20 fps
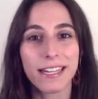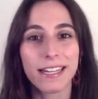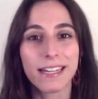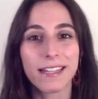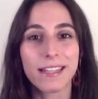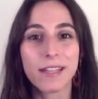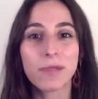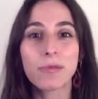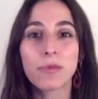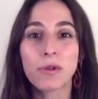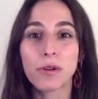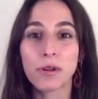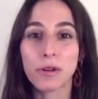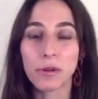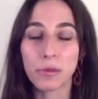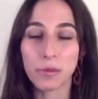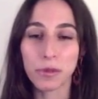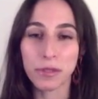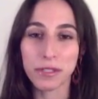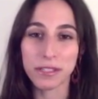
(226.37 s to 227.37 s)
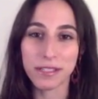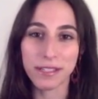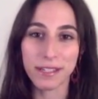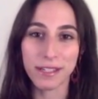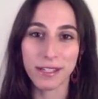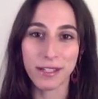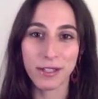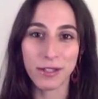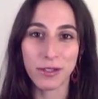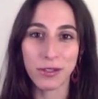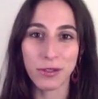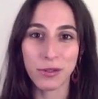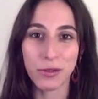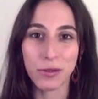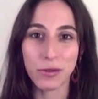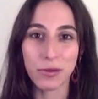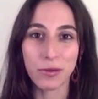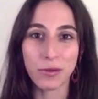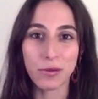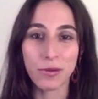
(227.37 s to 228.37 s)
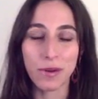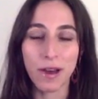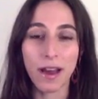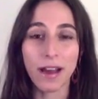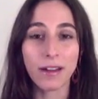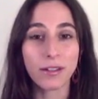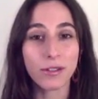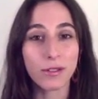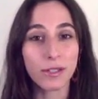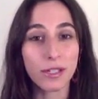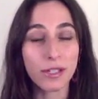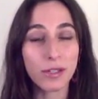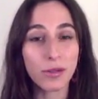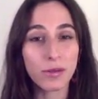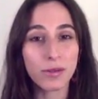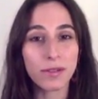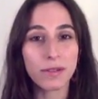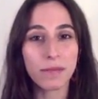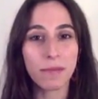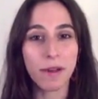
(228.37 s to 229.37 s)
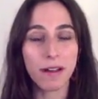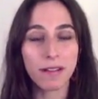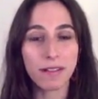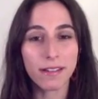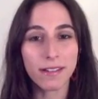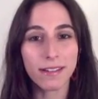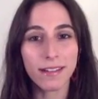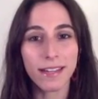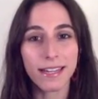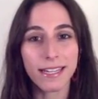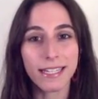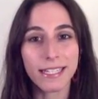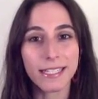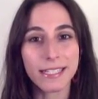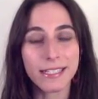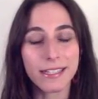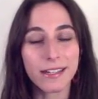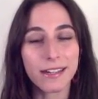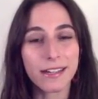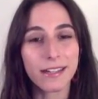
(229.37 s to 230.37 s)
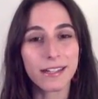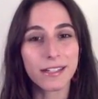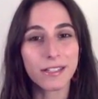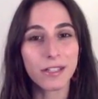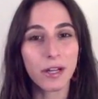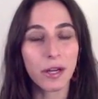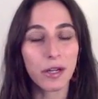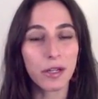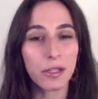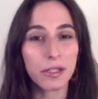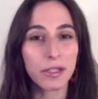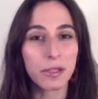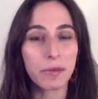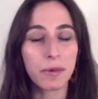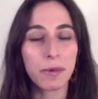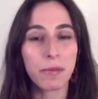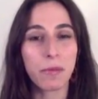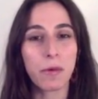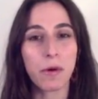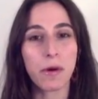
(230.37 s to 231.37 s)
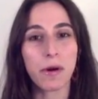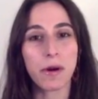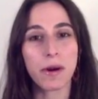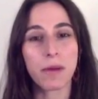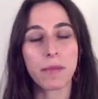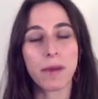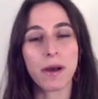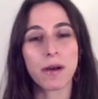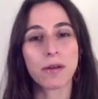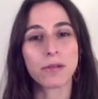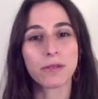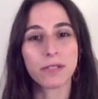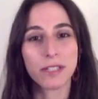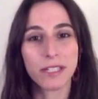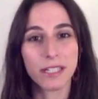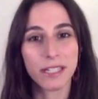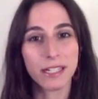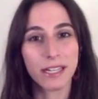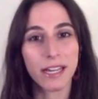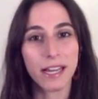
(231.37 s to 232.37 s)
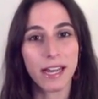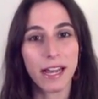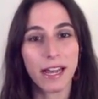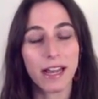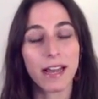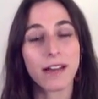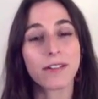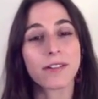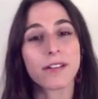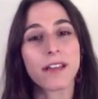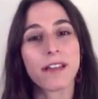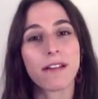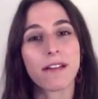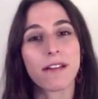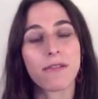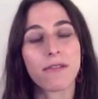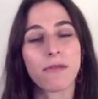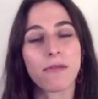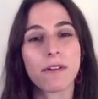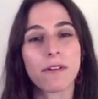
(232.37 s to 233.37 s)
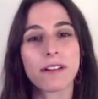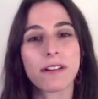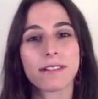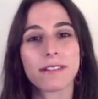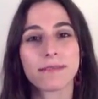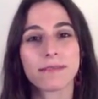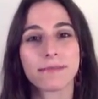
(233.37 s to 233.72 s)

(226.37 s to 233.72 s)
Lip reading: and then we'll proceed to actually use the mala and talk a little bit more about how to care for it.